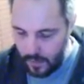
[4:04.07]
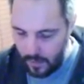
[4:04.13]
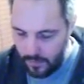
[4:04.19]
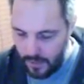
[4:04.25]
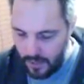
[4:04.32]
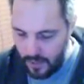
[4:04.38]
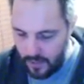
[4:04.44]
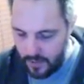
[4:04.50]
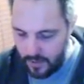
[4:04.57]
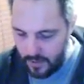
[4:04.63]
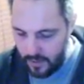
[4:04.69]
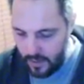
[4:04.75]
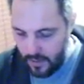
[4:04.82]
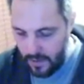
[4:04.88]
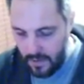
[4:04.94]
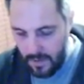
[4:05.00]
I mean,
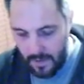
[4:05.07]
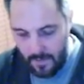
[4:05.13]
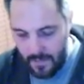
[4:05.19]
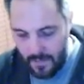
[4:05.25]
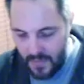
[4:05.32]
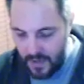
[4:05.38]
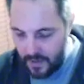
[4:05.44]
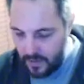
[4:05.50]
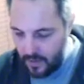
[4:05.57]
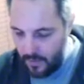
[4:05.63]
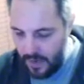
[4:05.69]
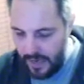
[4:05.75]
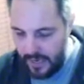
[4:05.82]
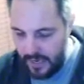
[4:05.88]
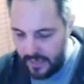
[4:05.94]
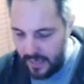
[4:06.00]
to
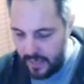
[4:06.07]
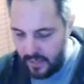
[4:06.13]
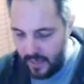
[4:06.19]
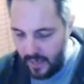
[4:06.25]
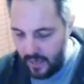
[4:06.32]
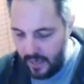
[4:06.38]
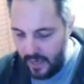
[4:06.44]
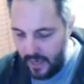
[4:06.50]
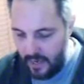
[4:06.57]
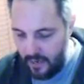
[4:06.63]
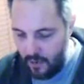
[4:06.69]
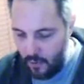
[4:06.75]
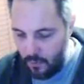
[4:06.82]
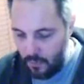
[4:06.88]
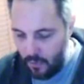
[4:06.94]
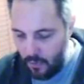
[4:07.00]
me, it tastes like a
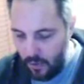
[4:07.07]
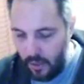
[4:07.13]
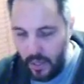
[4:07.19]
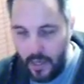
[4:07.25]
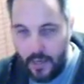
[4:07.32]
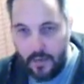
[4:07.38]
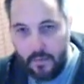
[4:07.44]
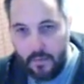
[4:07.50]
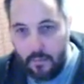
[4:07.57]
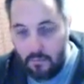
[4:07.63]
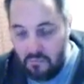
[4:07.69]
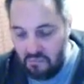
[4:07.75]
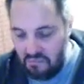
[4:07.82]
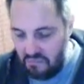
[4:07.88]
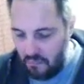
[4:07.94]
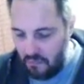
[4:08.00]
Newport Light.
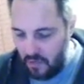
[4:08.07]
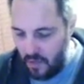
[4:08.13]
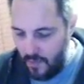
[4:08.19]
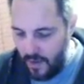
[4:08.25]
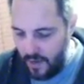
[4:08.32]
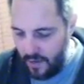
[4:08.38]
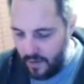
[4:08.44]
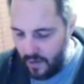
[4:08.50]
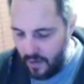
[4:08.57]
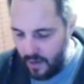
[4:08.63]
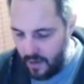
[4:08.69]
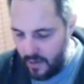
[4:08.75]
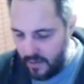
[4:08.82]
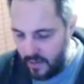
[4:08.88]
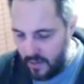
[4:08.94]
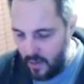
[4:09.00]
I mean,
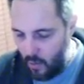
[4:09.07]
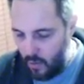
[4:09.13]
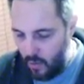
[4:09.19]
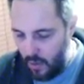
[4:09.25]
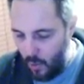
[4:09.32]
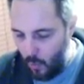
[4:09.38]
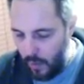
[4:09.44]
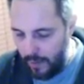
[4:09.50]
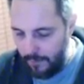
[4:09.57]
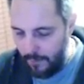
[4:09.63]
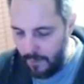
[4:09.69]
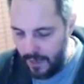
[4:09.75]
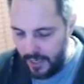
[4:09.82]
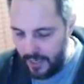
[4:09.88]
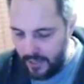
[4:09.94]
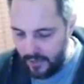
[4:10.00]
there's no other way
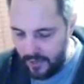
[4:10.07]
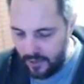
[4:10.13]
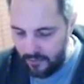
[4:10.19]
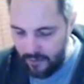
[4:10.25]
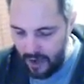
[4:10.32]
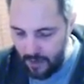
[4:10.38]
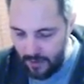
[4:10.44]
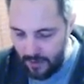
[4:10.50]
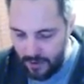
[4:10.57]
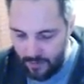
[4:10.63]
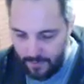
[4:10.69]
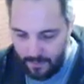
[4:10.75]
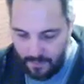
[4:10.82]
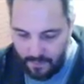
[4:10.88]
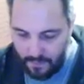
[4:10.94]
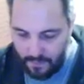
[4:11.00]
for me to describe it
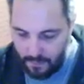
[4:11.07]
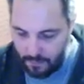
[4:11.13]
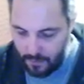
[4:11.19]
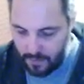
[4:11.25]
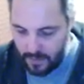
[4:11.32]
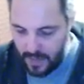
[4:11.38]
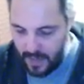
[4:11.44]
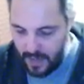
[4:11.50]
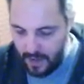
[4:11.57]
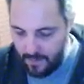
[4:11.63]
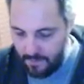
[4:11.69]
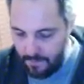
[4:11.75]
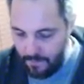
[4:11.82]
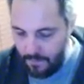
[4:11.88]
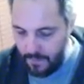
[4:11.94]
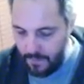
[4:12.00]
but that.
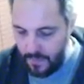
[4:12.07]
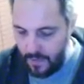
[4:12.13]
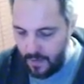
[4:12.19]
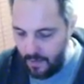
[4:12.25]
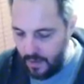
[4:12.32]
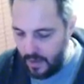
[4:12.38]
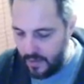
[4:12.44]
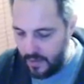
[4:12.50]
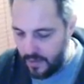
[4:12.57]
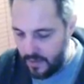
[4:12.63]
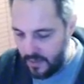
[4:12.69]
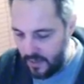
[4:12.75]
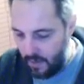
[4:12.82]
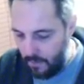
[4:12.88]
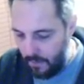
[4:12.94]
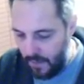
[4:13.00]
I mean, it's
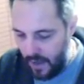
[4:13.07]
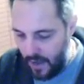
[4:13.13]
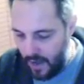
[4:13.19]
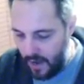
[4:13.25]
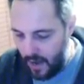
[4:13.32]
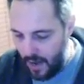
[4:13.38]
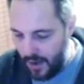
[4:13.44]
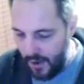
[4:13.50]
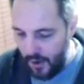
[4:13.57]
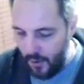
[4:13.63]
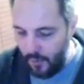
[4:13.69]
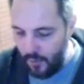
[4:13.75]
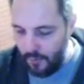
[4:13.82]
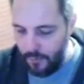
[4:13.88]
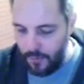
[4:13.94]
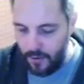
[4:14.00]
just something that I
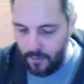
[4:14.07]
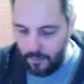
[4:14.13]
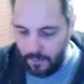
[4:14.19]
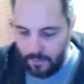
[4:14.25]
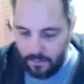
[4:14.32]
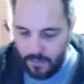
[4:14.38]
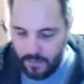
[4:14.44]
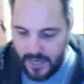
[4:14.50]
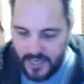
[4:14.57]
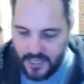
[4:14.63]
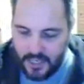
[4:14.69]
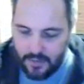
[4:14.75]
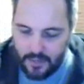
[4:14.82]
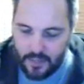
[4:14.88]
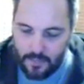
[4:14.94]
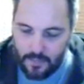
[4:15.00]
know from
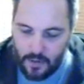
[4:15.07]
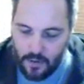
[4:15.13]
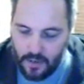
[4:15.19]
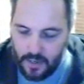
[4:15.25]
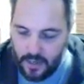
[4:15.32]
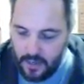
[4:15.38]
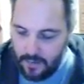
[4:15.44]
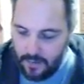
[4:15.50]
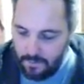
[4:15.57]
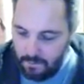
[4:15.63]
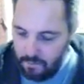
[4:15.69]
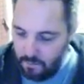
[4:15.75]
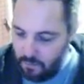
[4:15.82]
myself smoking it.